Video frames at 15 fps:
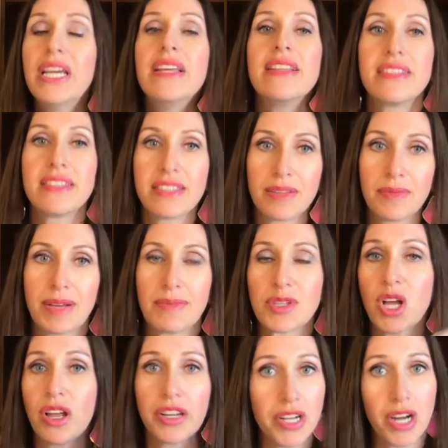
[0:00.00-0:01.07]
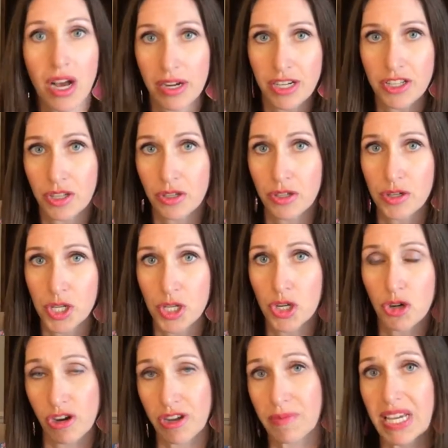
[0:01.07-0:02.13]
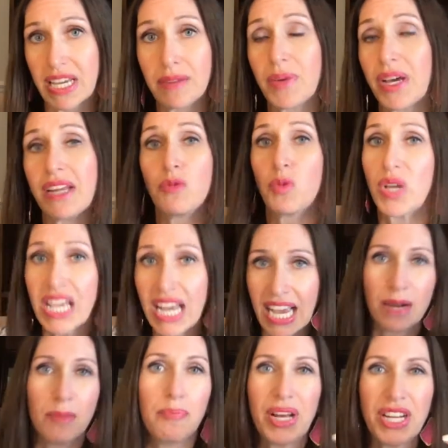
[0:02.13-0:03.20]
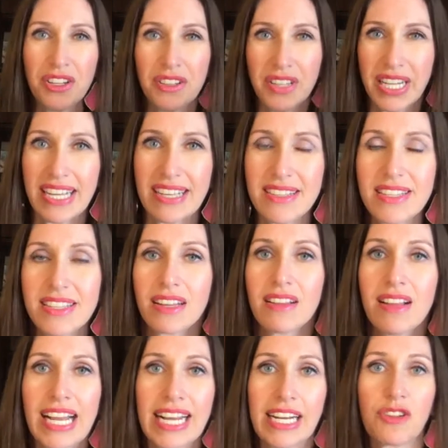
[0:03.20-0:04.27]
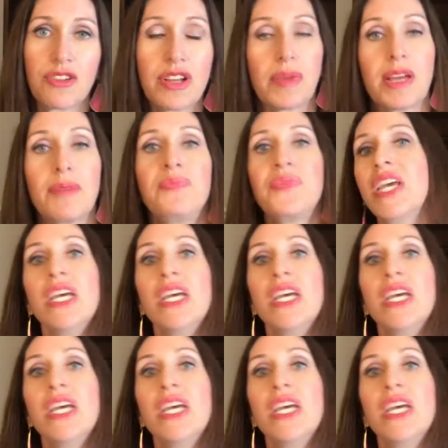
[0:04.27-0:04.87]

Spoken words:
This is sometimes called a non-disclosure agreement, but we can kind of bundle it into the client agreement.